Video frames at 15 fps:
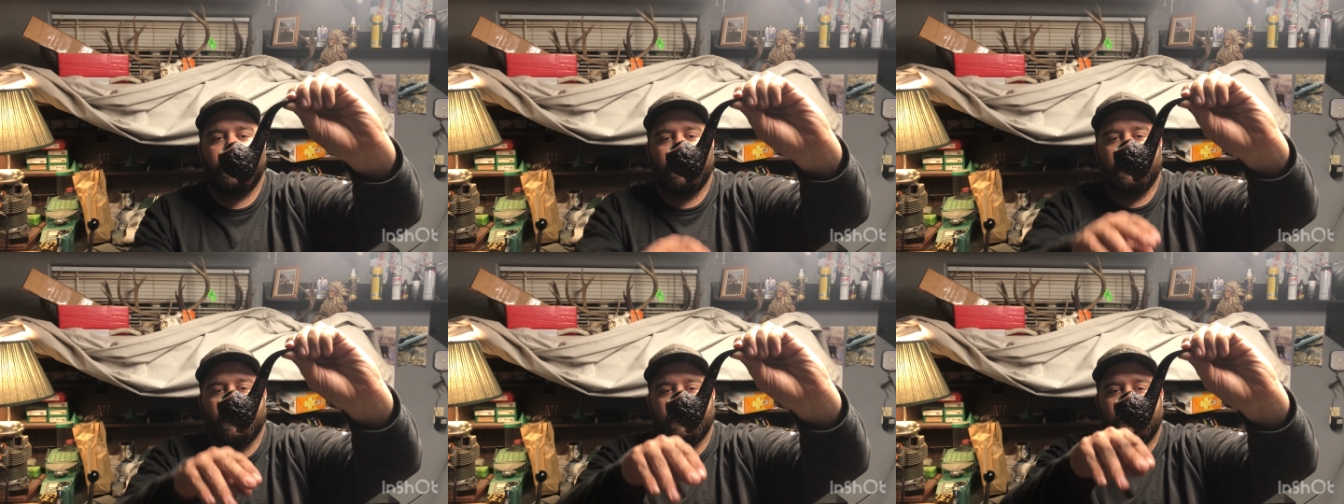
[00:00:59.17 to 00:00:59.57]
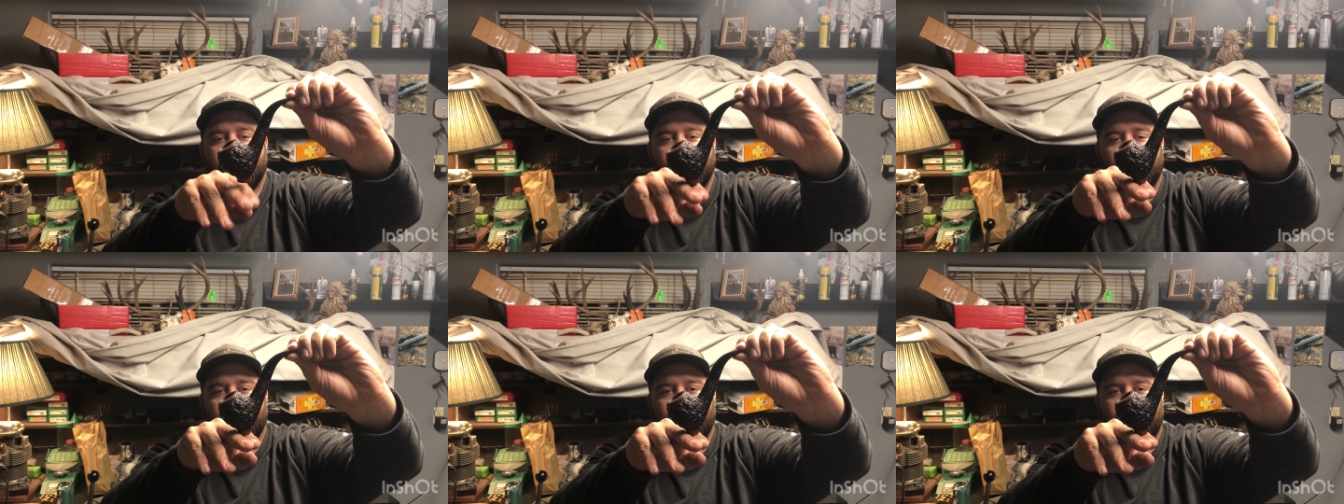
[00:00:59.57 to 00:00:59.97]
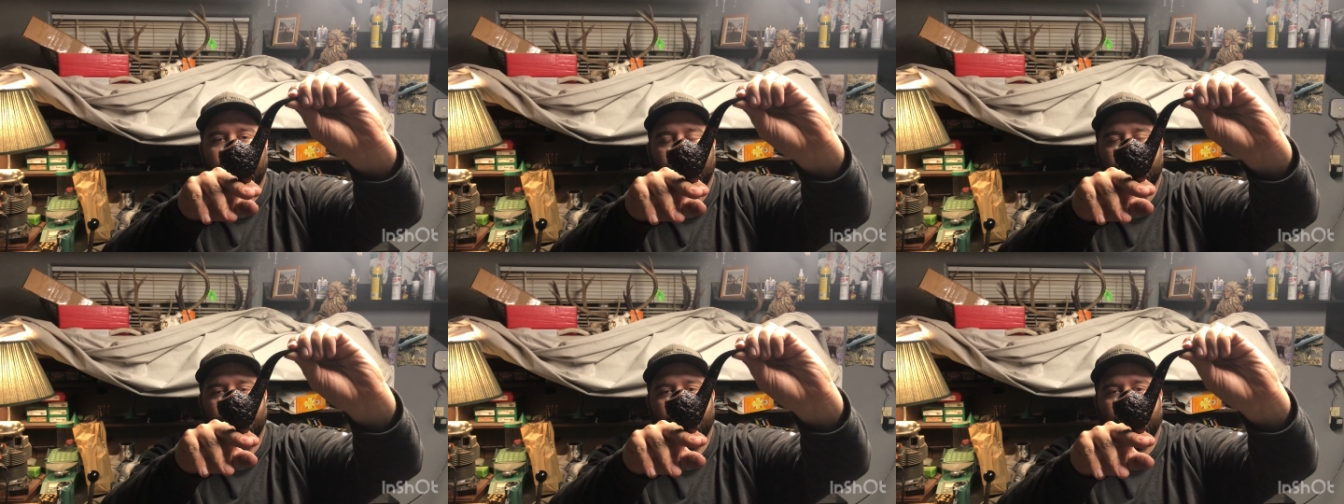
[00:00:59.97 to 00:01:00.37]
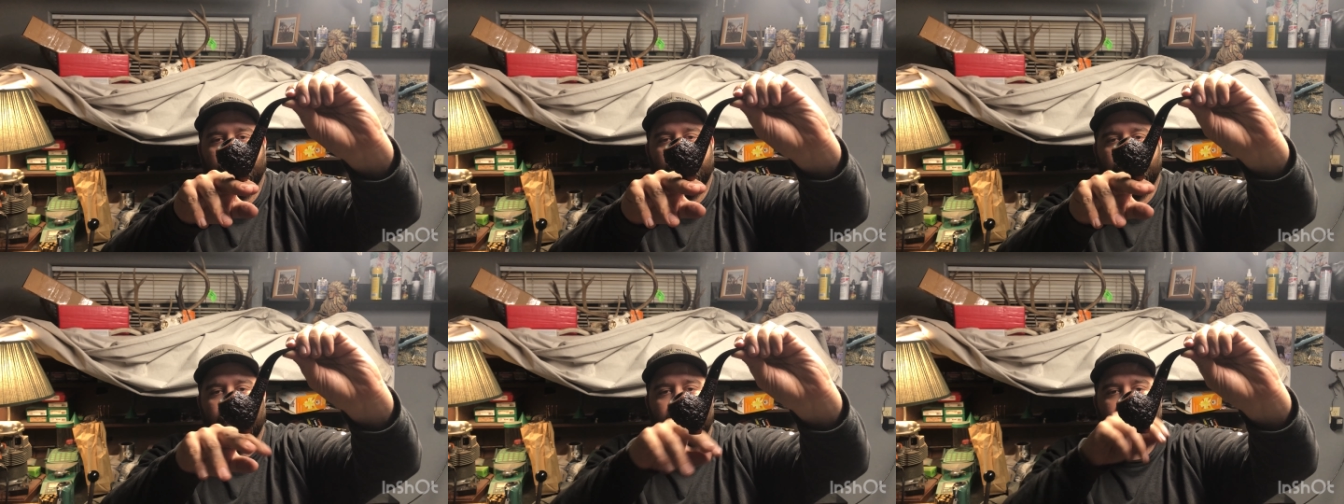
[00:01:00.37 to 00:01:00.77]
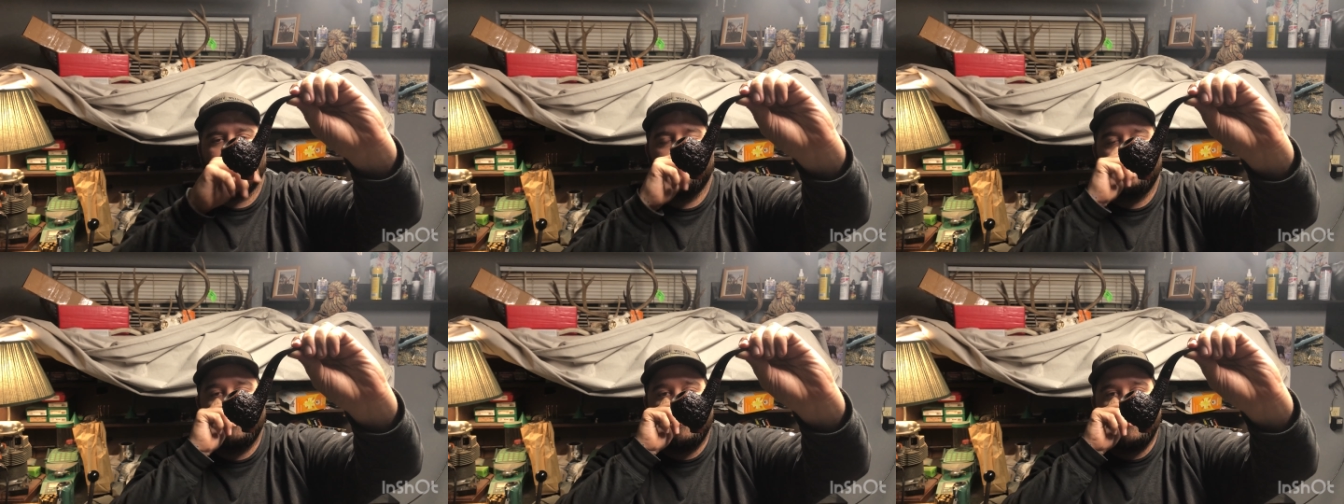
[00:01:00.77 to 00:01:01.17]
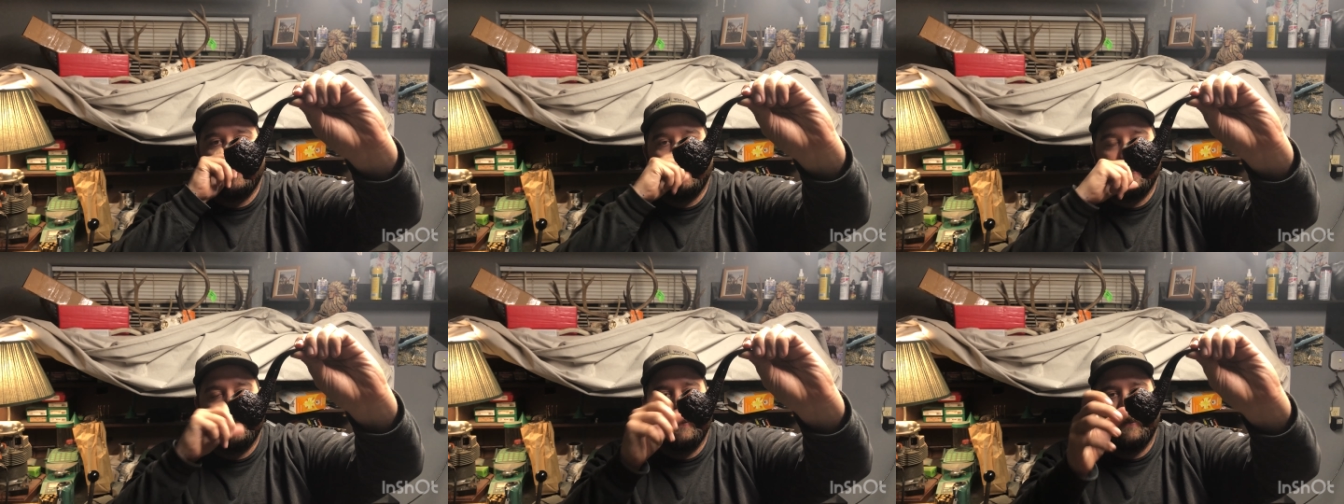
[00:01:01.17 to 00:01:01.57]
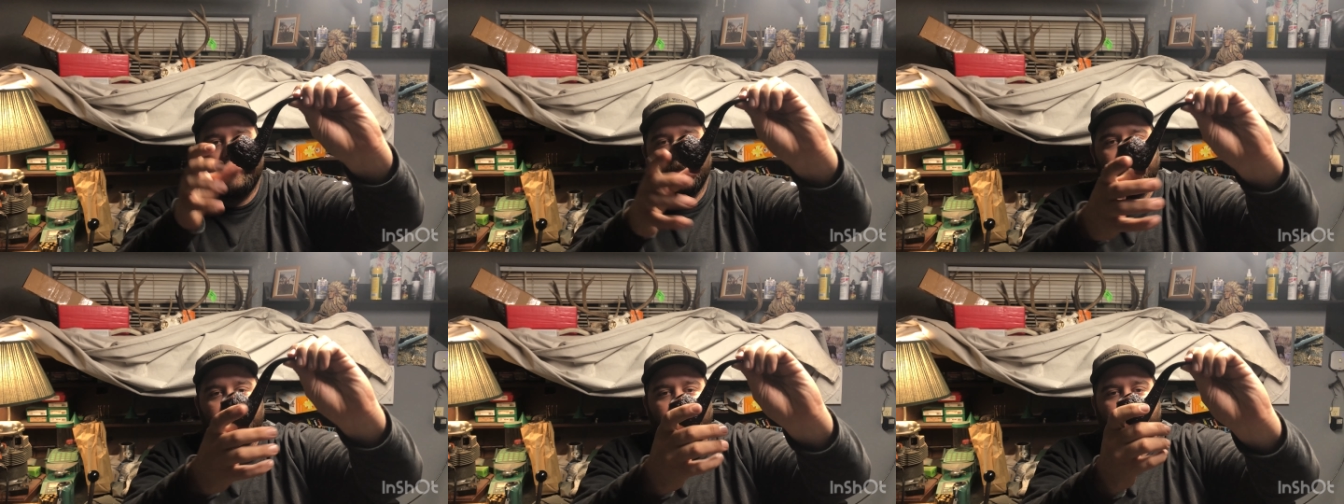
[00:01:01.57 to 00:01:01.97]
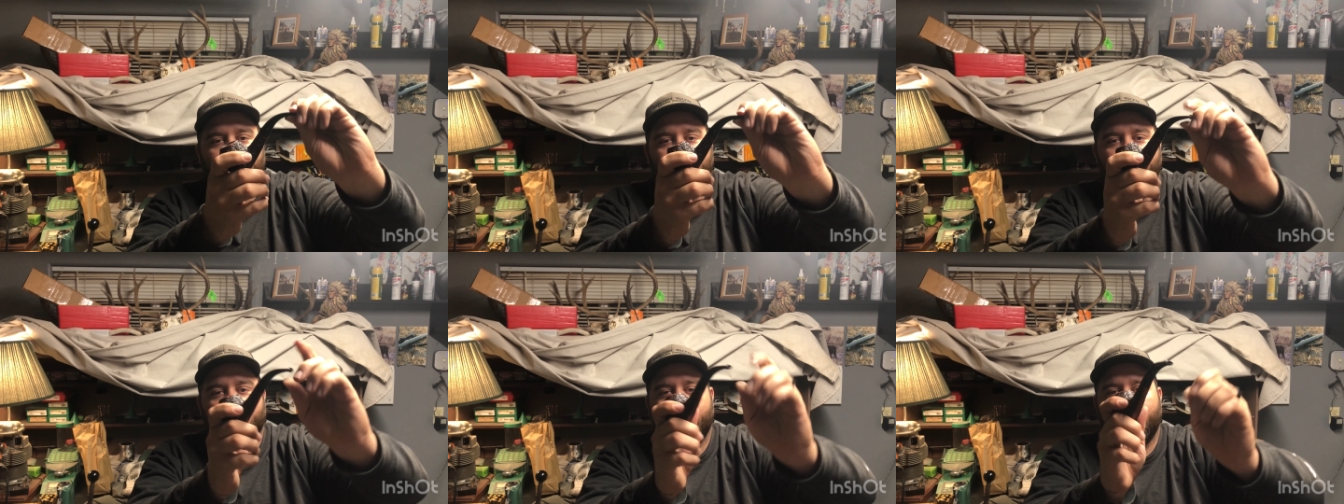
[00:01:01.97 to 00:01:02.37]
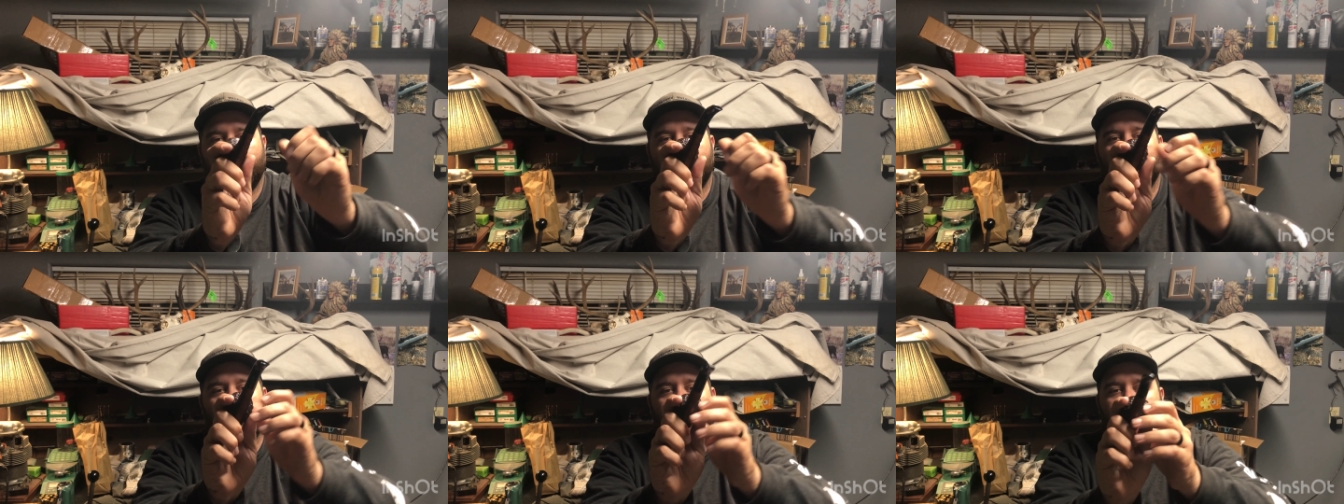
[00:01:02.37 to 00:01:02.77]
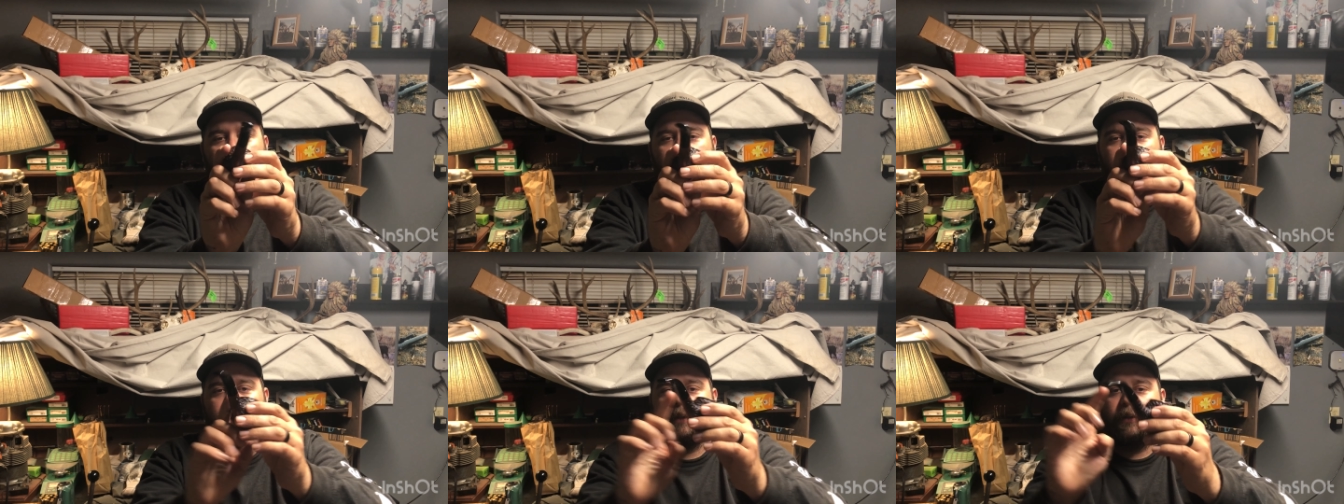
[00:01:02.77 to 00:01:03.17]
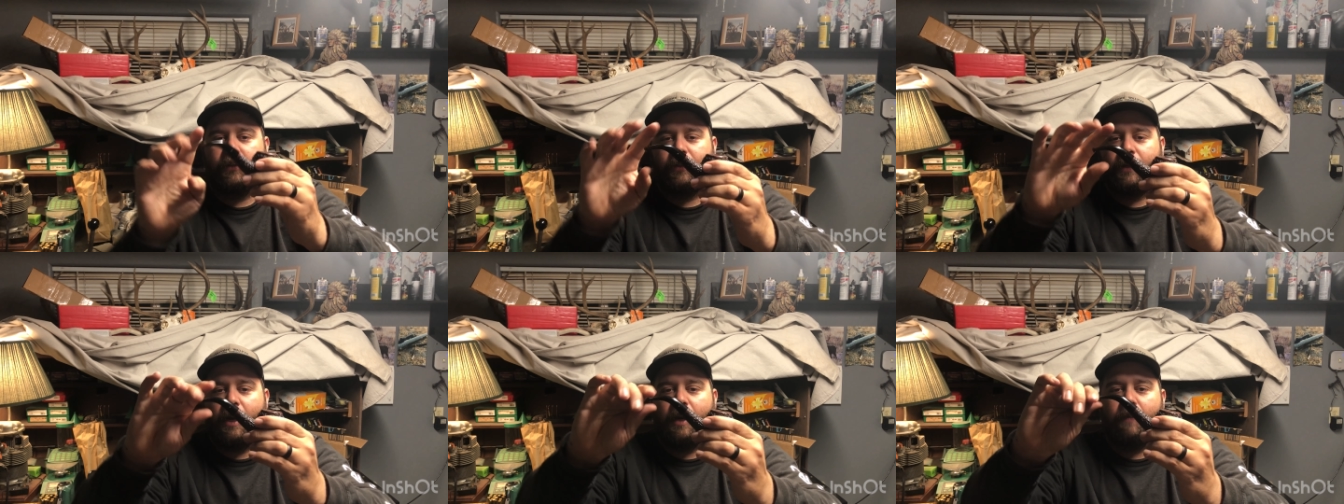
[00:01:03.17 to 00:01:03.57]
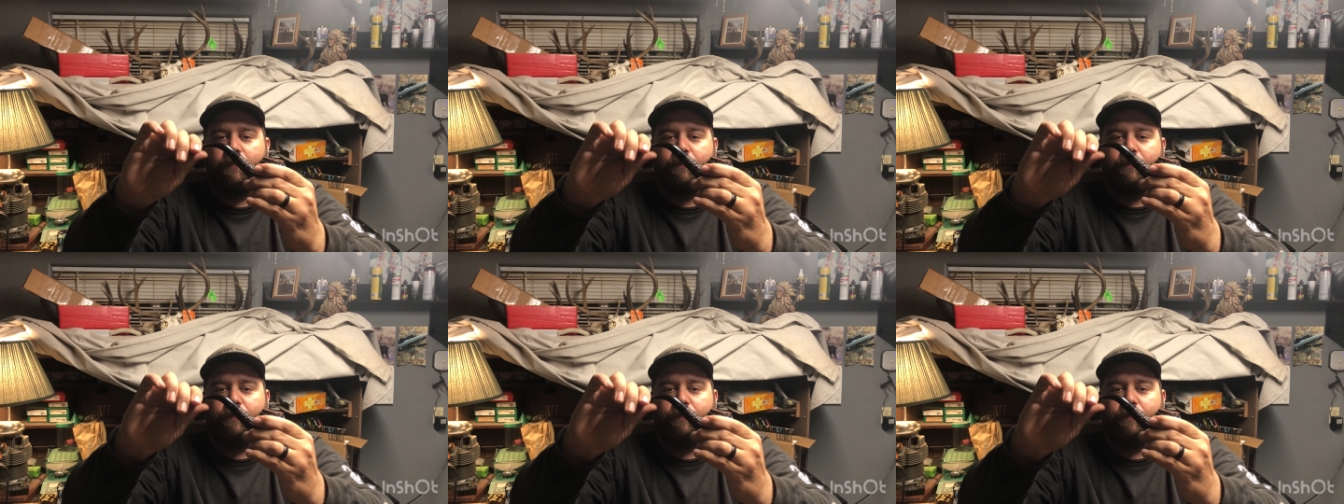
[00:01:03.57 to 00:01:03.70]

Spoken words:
does sit here on this, and I don't really know what the shape